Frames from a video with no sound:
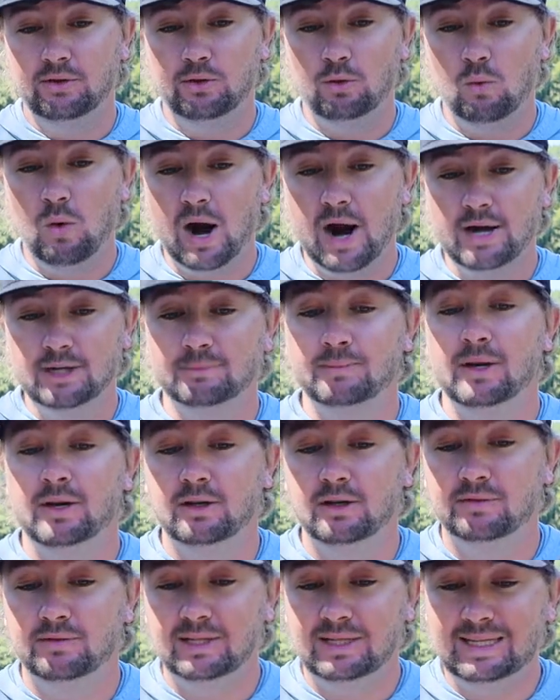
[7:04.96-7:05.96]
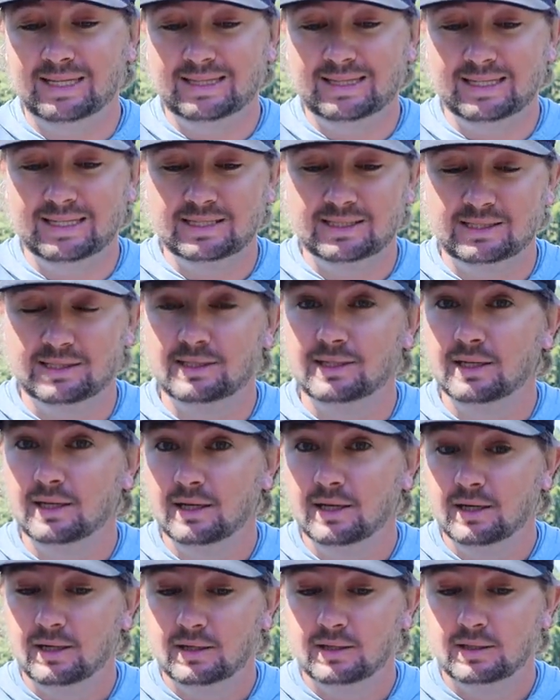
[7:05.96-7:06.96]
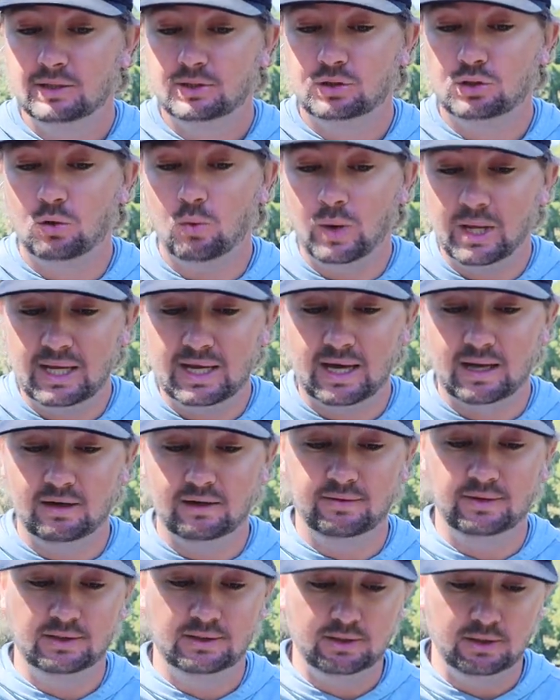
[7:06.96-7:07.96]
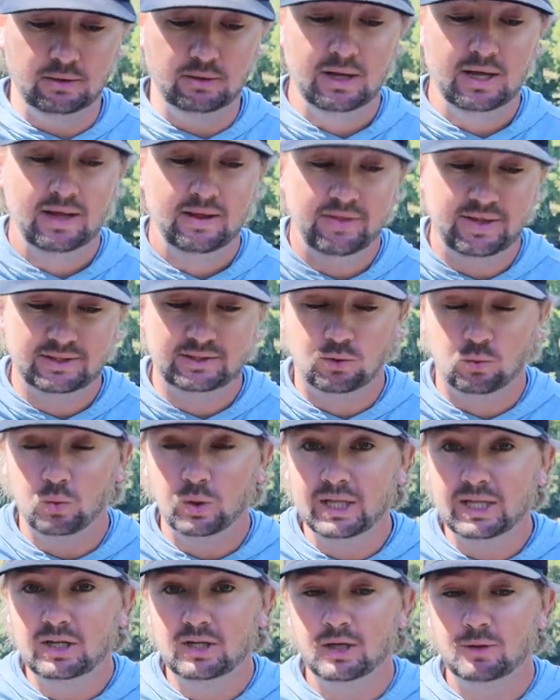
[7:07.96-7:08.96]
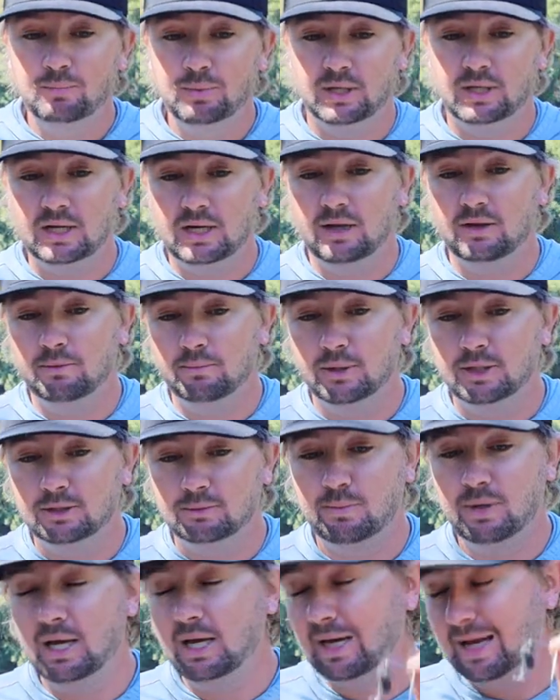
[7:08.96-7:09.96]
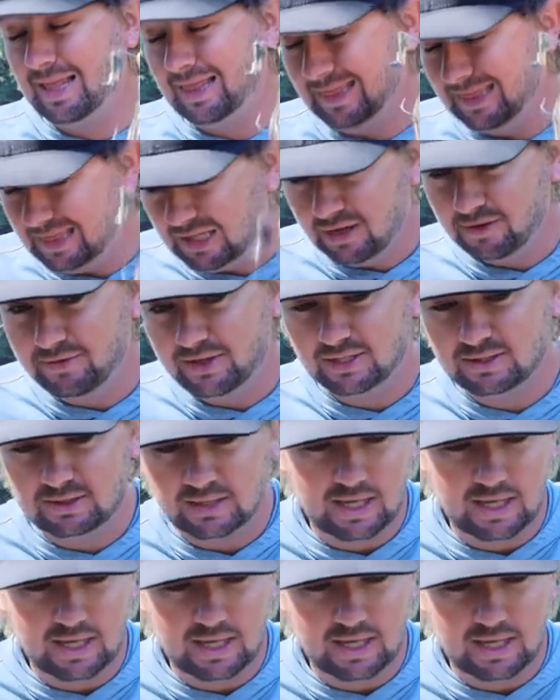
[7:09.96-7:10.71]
that the wire is made of to get this squeak out of it. So this is a really good put together buzz bait. I love this